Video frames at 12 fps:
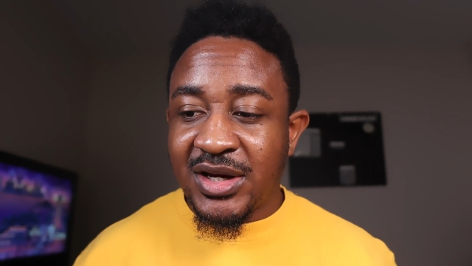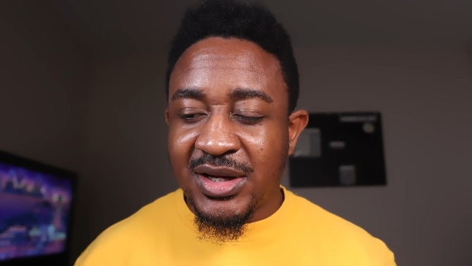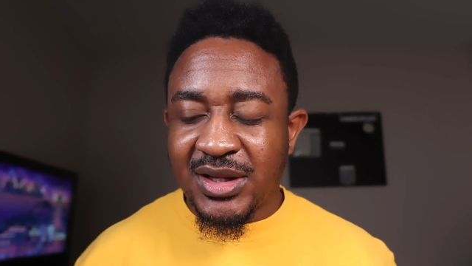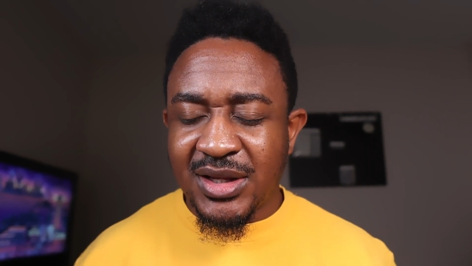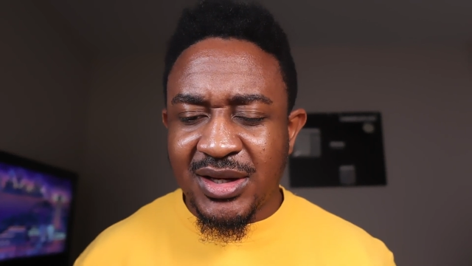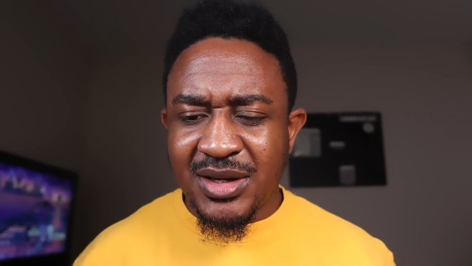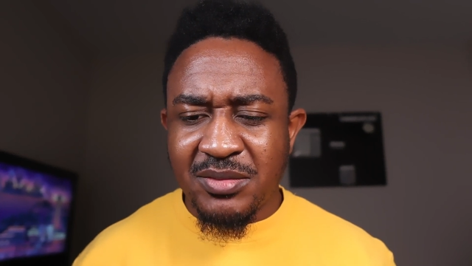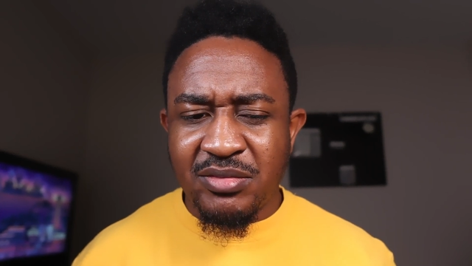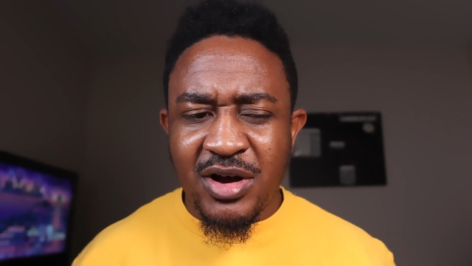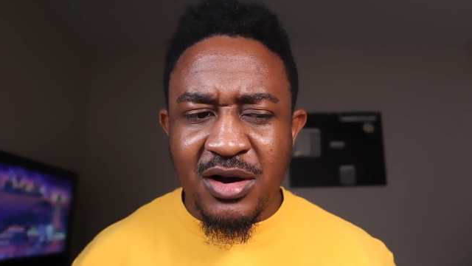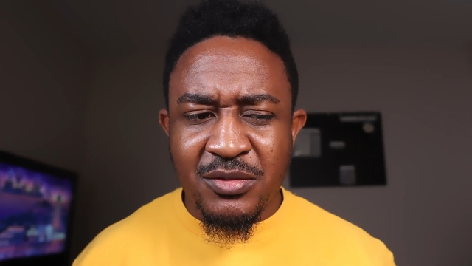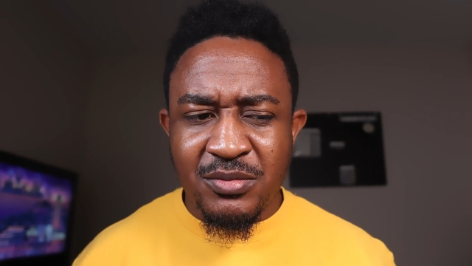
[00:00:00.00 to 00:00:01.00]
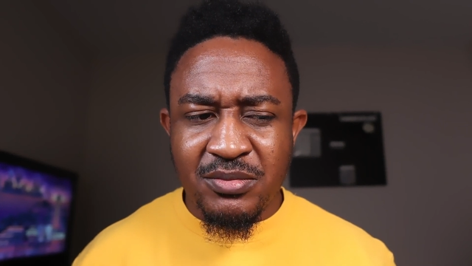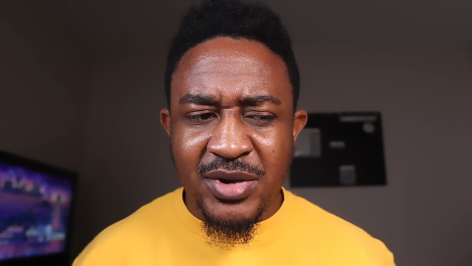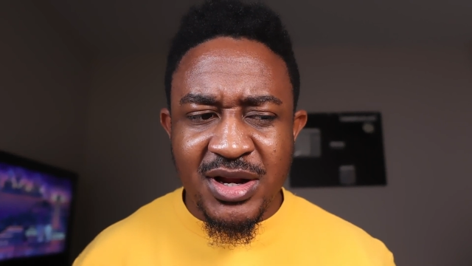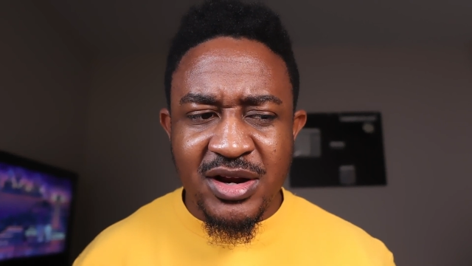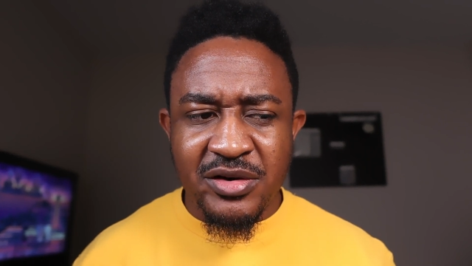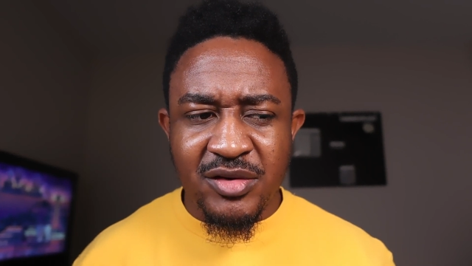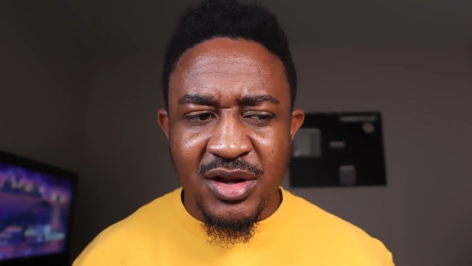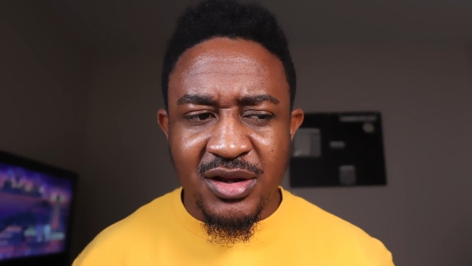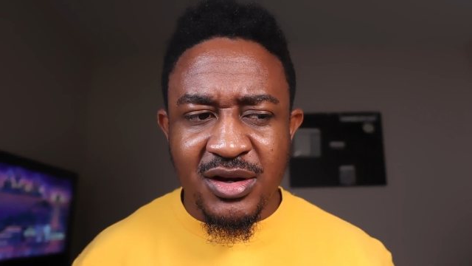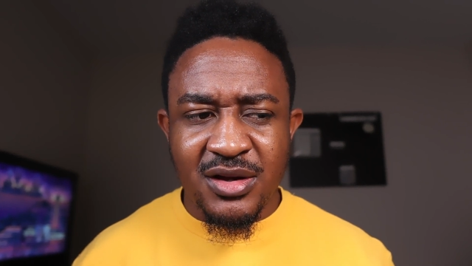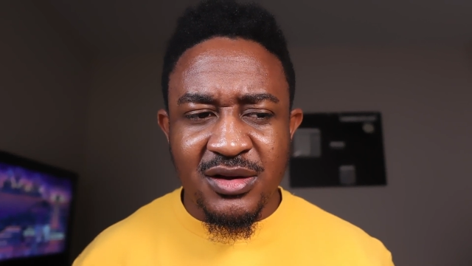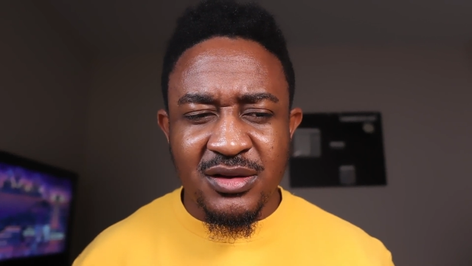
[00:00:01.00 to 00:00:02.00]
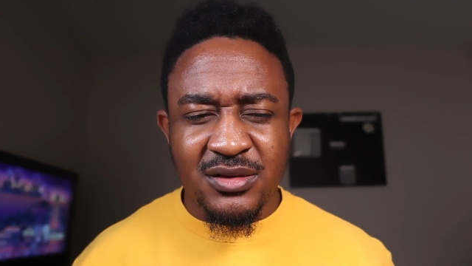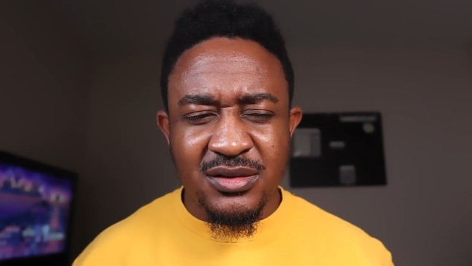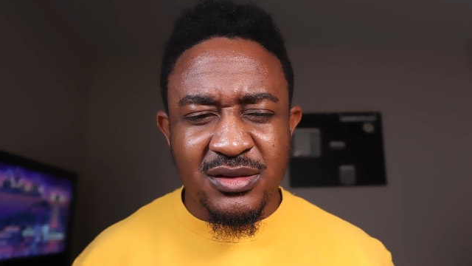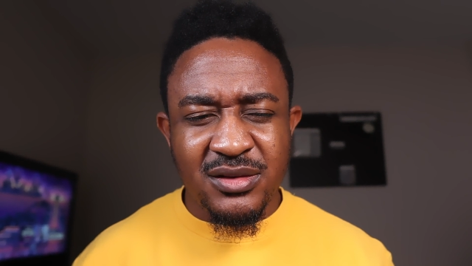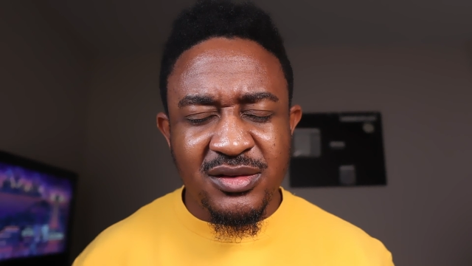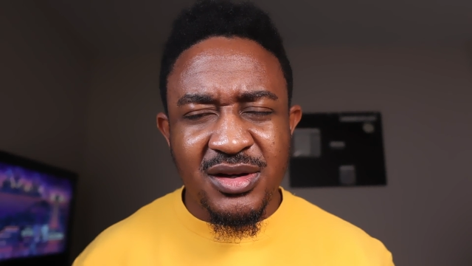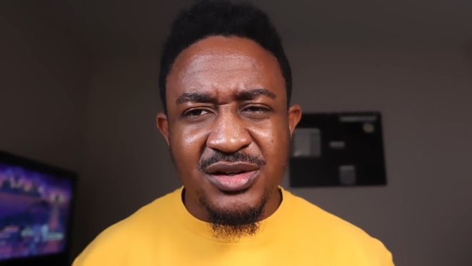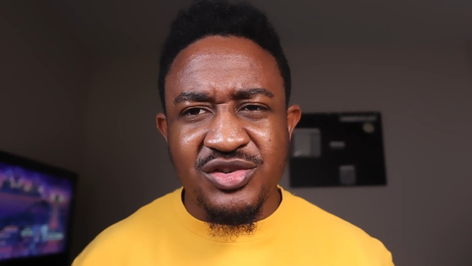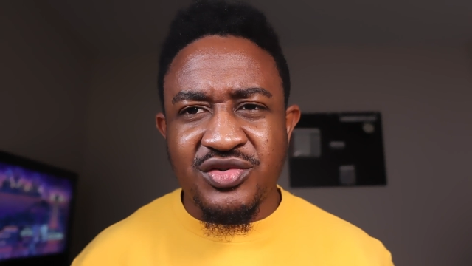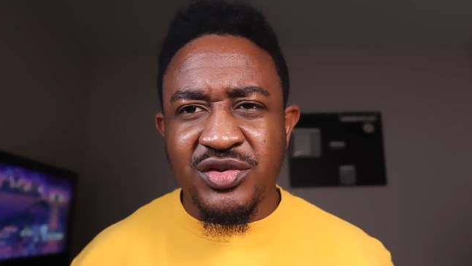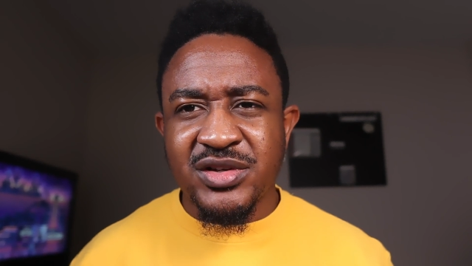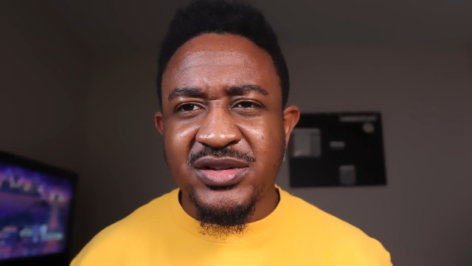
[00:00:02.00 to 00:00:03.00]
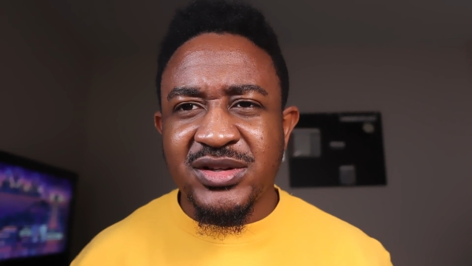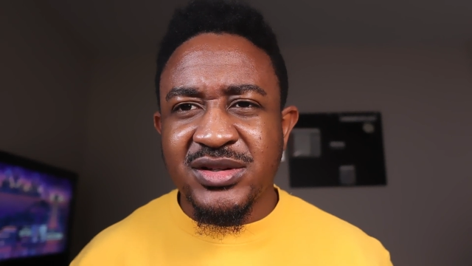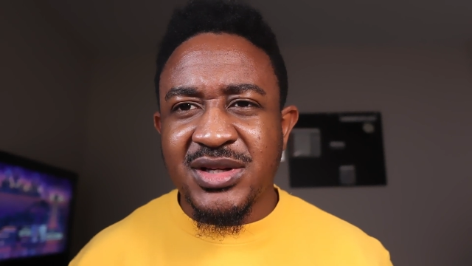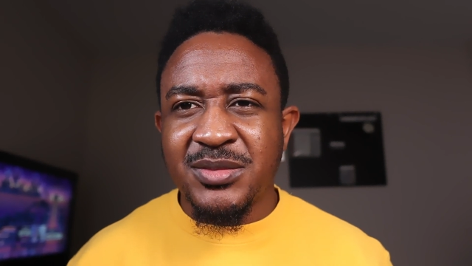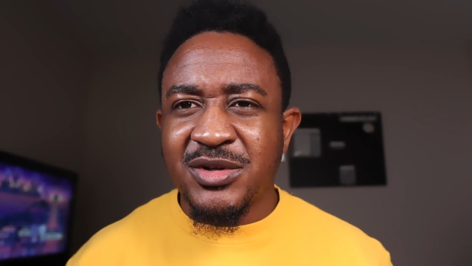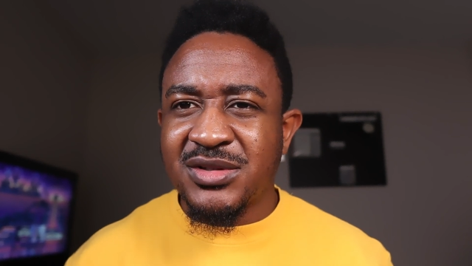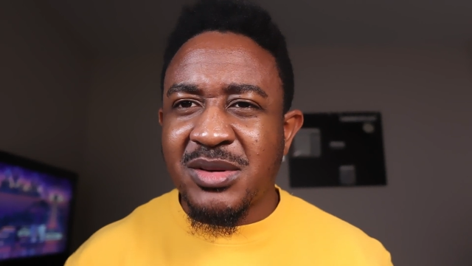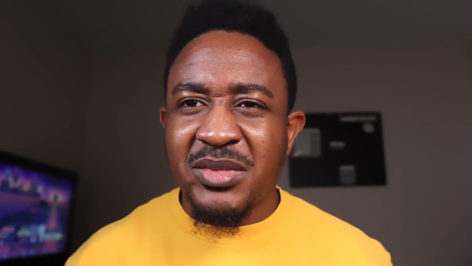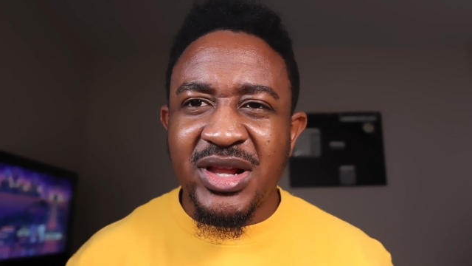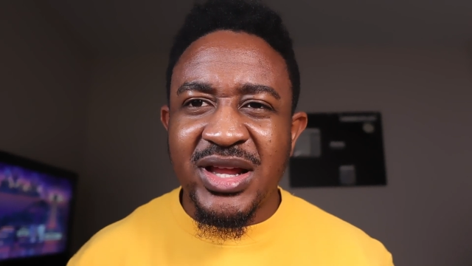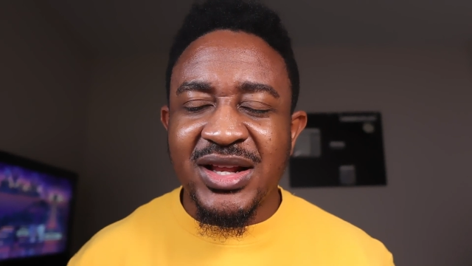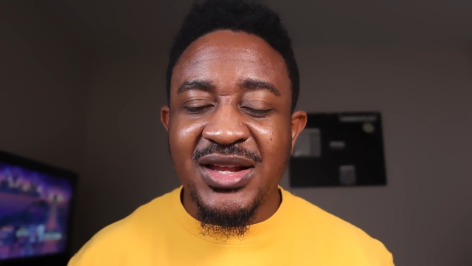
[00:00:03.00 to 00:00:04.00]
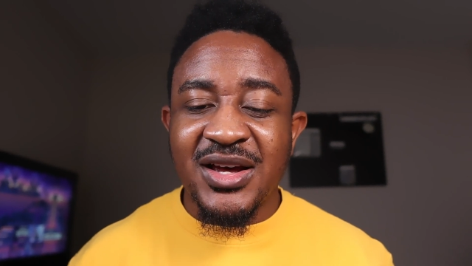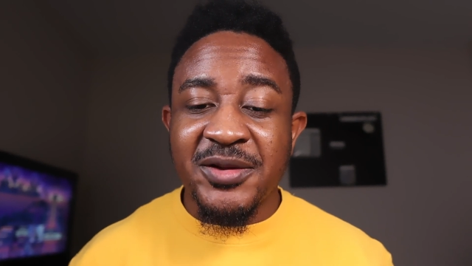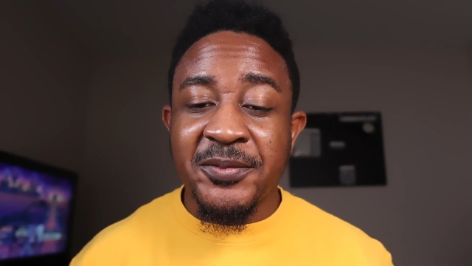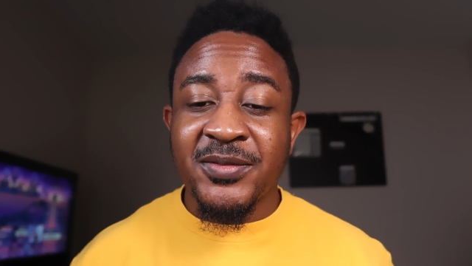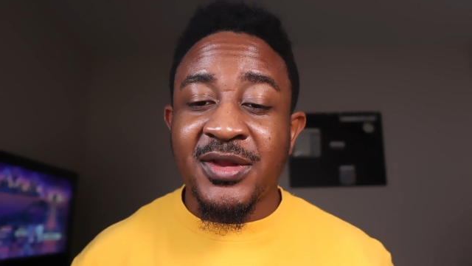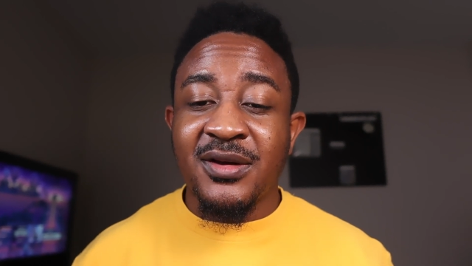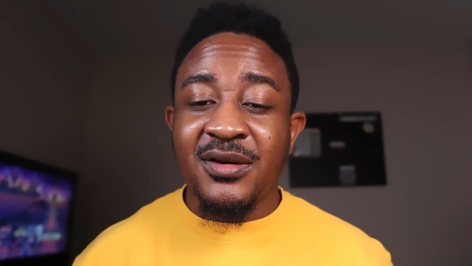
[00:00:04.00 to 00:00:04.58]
and I think they are par partnering in a, is it a drone system or something like that?